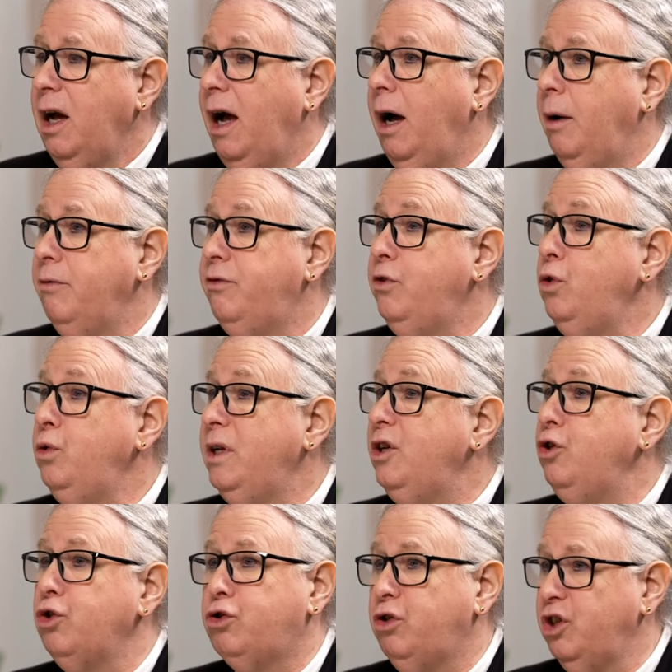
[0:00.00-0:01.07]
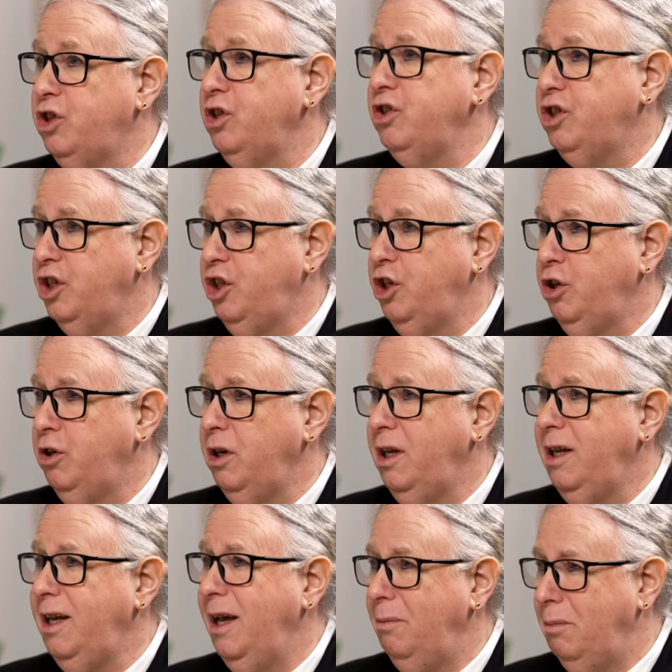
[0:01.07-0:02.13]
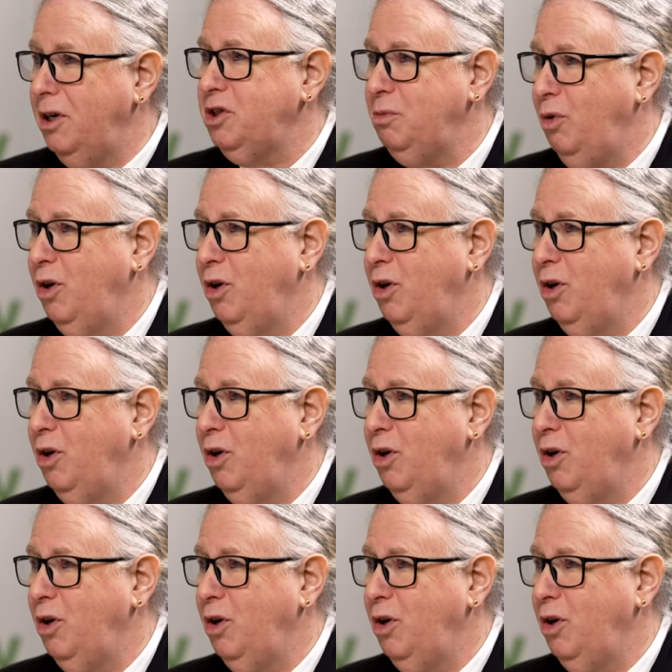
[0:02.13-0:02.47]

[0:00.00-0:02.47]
um, food and nutrition security, and much